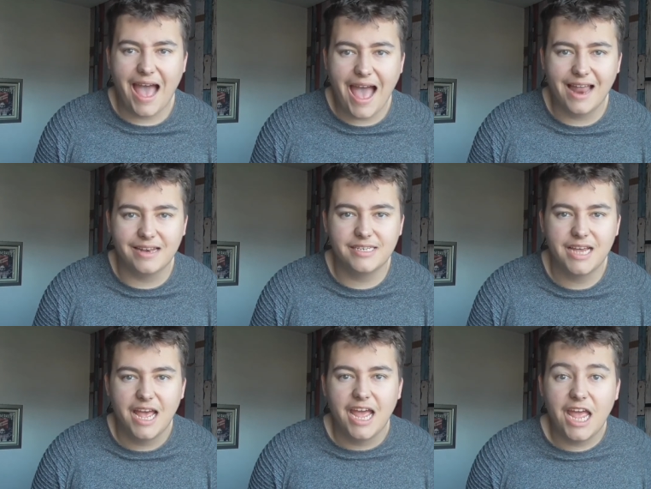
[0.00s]

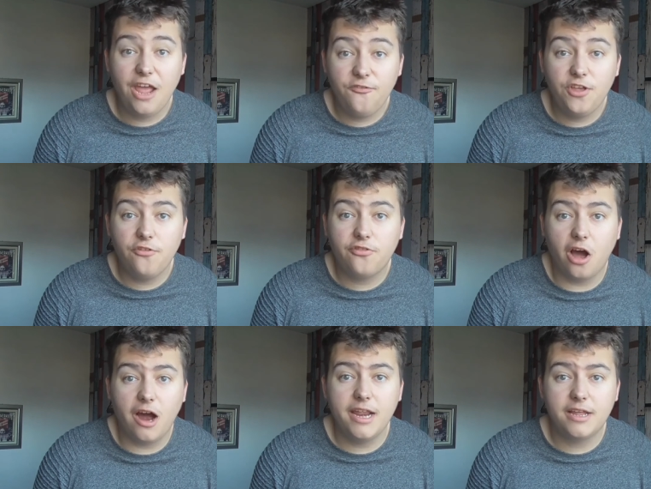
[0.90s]
and if you
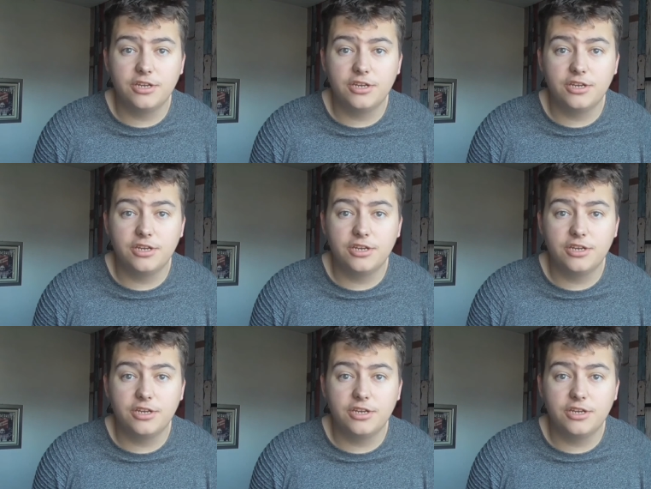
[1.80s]
got any